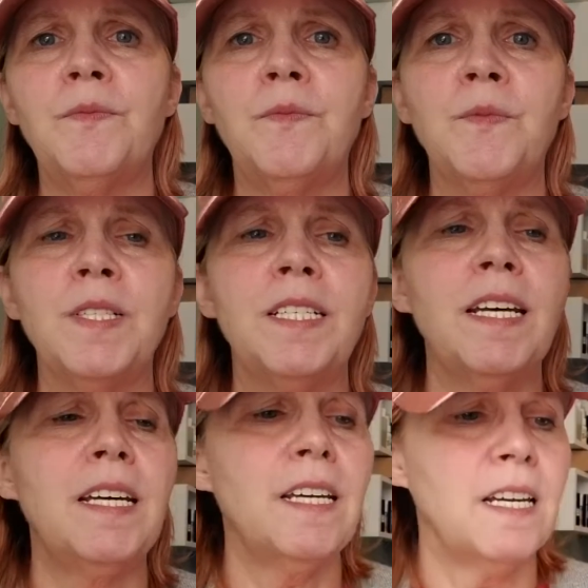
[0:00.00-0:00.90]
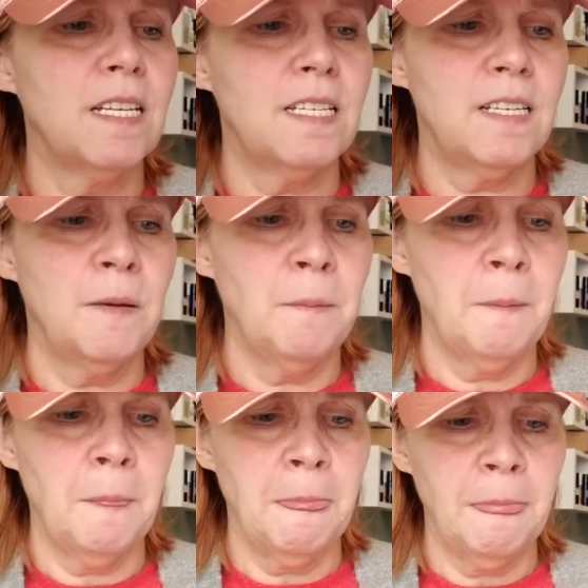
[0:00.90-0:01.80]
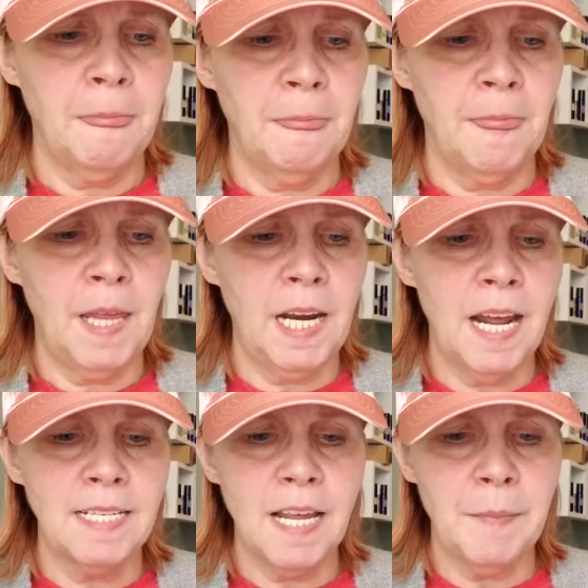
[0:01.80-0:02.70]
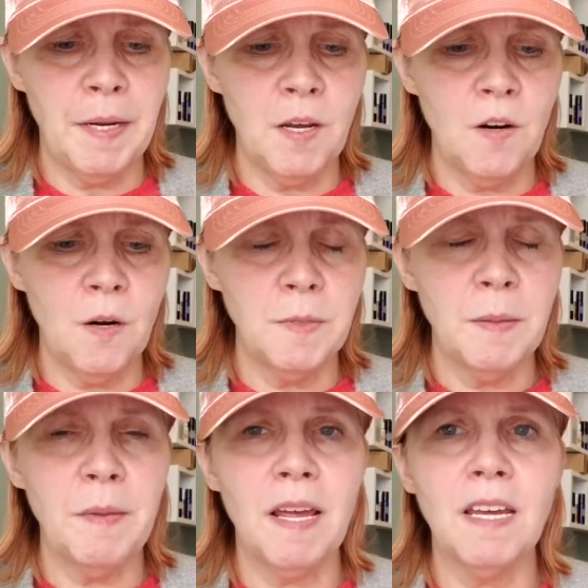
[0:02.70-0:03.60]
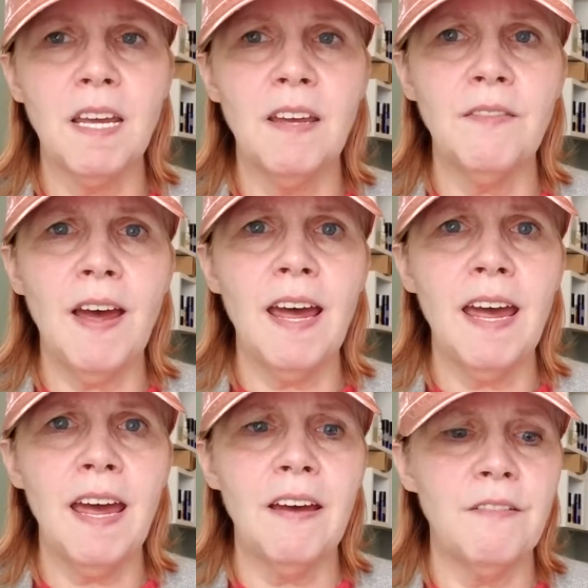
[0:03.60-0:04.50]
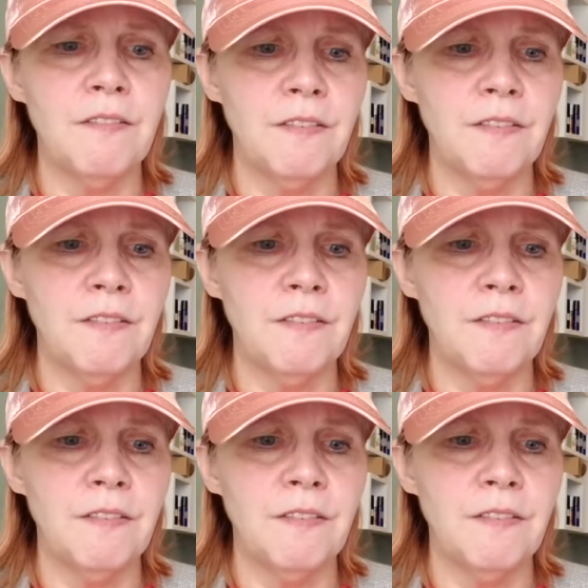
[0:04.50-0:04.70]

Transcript: ridiculous that it has that many carbs. I'm like, if I have